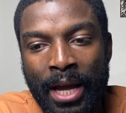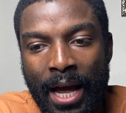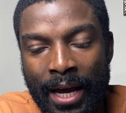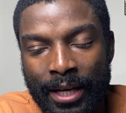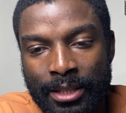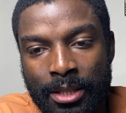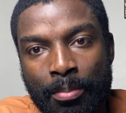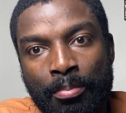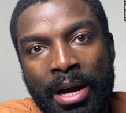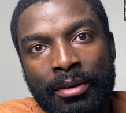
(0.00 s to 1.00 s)
and
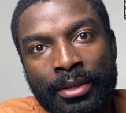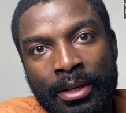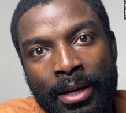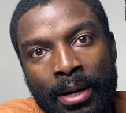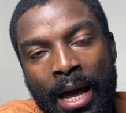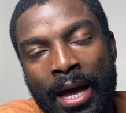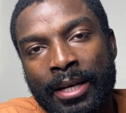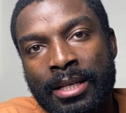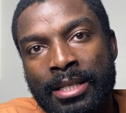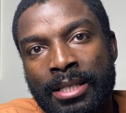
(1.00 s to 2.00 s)
Barrett
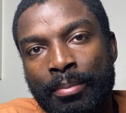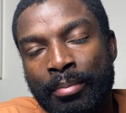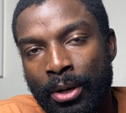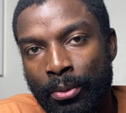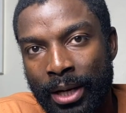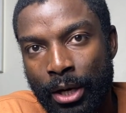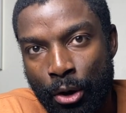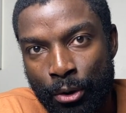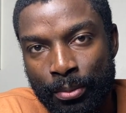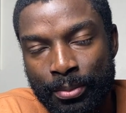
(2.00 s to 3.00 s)
and Bellway
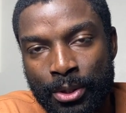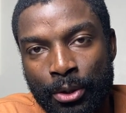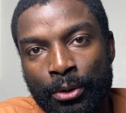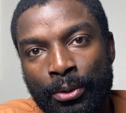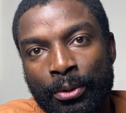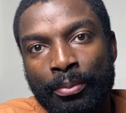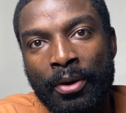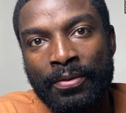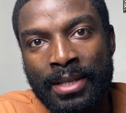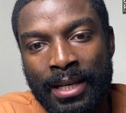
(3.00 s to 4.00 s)
Homes, who have
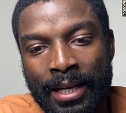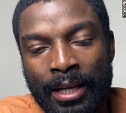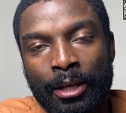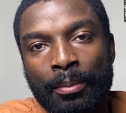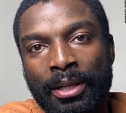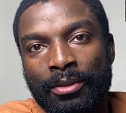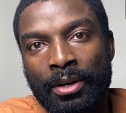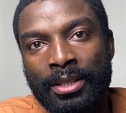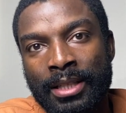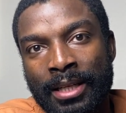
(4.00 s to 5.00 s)
both said that they're going to be
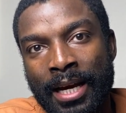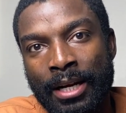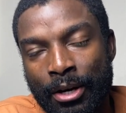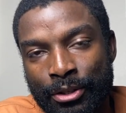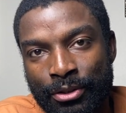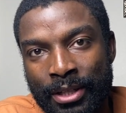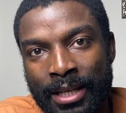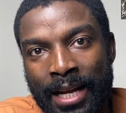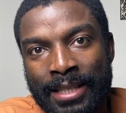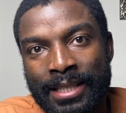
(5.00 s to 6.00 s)
granted
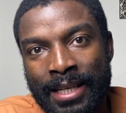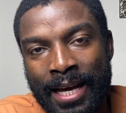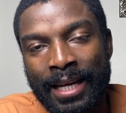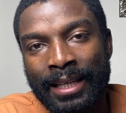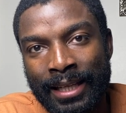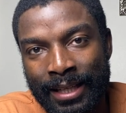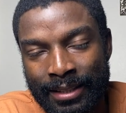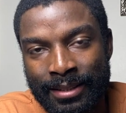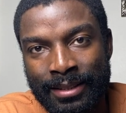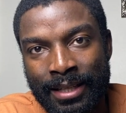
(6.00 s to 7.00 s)
999
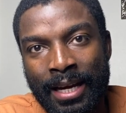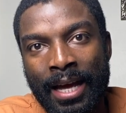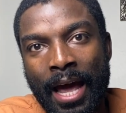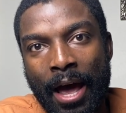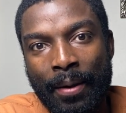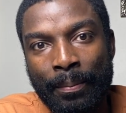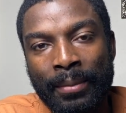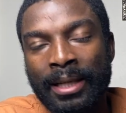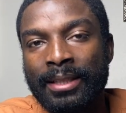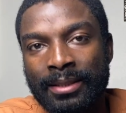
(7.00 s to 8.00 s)
years
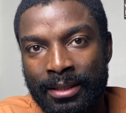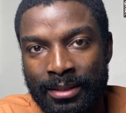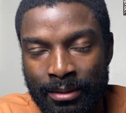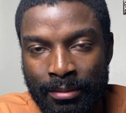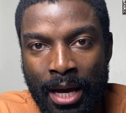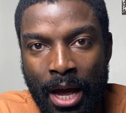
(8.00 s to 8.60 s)
leases,